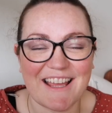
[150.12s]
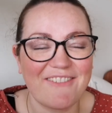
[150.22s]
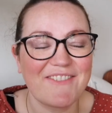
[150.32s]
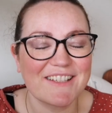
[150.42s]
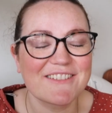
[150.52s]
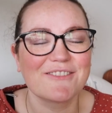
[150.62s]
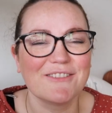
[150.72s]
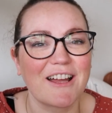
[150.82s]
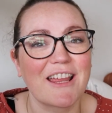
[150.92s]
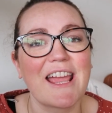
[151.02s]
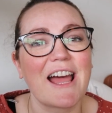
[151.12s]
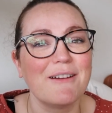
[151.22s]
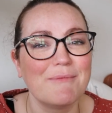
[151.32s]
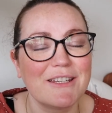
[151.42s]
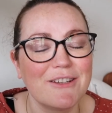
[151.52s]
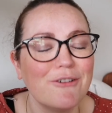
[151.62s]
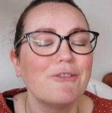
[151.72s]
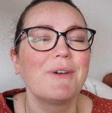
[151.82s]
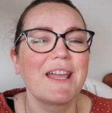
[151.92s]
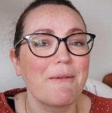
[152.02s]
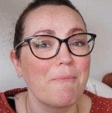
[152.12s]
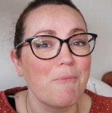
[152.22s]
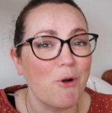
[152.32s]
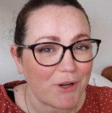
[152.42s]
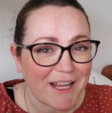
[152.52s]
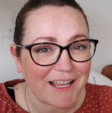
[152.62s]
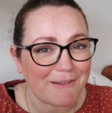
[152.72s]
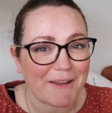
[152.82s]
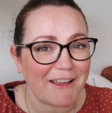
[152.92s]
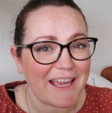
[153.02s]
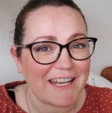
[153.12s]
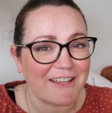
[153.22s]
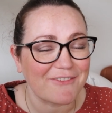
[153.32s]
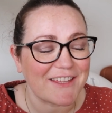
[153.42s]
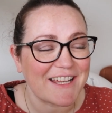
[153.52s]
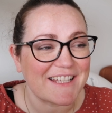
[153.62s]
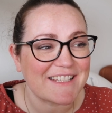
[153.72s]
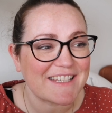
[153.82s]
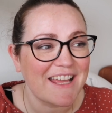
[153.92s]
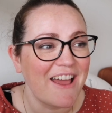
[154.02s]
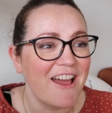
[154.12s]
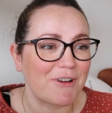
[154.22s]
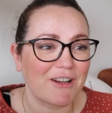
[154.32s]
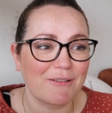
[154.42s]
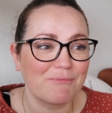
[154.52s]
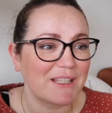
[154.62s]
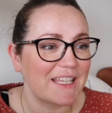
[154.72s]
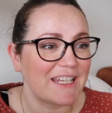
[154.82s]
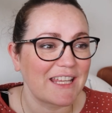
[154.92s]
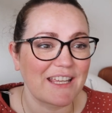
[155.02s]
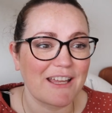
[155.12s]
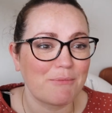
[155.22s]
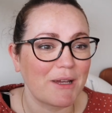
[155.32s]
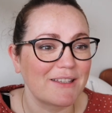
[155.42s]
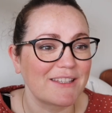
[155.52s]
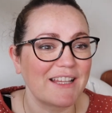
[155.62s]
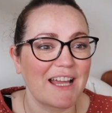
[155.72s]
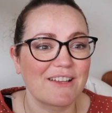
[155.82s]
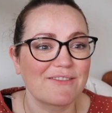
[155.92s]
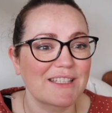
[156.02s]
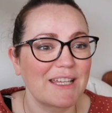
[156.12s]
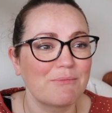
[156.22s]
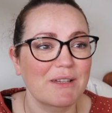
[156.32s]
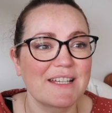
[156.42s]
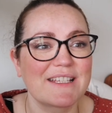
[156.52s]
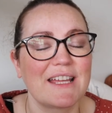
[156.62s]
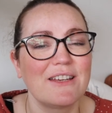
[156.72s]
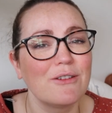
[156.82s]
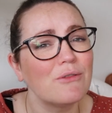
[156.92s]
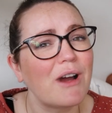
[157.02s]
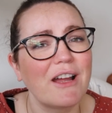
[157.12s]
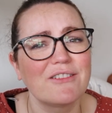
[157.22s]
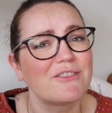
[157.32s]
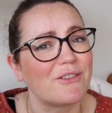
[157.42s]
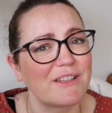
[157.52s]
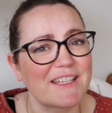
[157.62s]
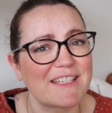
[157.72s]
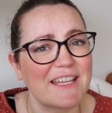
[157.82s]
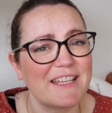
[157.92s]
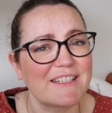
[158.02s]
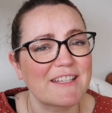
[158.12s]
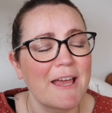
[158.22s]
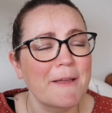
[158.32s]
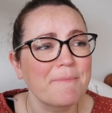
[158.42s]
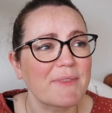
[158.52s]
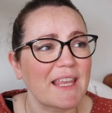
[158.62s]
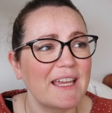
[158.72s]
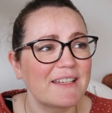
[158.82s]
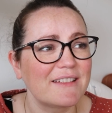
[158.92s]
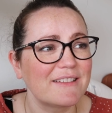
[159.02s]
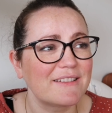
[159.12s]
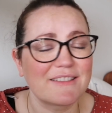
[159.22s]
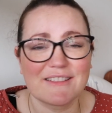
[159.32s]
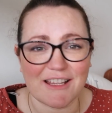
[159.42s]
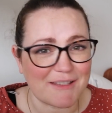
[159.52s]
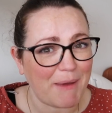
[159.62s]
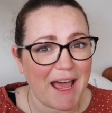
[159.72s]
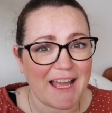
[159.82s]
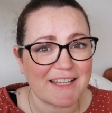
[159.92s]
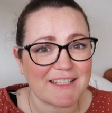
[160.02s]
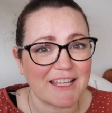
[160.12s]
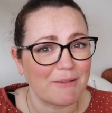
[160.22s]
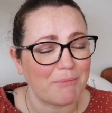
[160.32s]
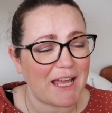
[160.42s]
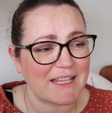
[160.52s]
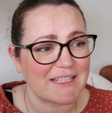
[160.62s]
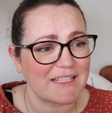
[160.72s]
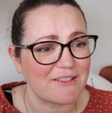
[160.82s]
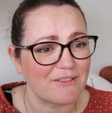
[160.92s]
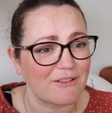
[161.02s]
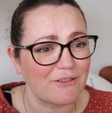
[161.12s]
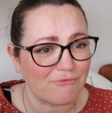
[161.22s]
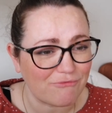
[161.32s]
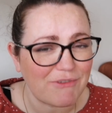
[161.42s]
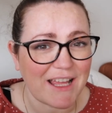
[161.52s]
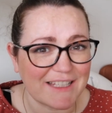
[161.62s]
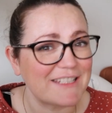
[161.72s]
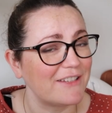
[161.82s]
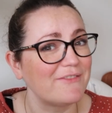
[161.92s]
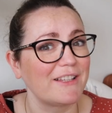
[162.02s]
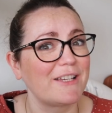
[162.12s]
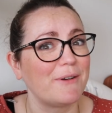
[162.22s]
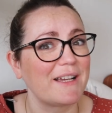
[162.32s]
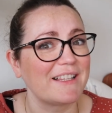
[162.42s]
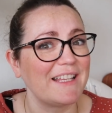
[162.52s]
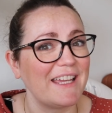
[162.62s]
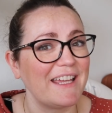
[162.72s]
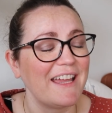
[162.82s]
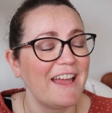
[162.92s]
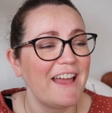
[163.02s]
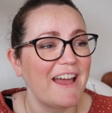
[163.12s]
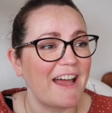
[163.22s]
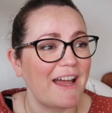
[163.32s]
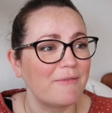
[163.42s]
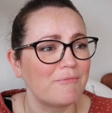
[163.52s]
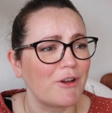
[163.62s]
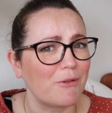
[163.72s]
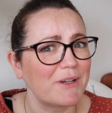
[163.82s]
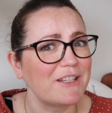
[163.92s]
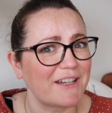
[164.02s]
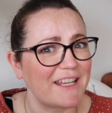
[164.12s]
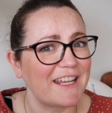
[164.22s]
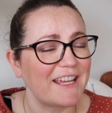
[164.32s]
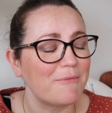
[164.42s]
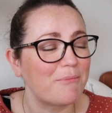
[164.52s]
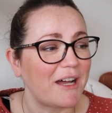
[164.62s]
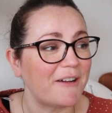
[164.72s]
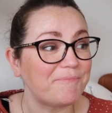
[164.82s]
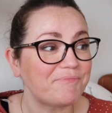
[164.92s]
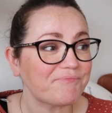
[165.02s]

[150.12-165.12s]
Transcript: I feel so lucky. I am in no way moaning about any of this or complaining about the lack of sleep because I know how short this is. It does pass and it passes relatively quickly, um, not when you're in it, but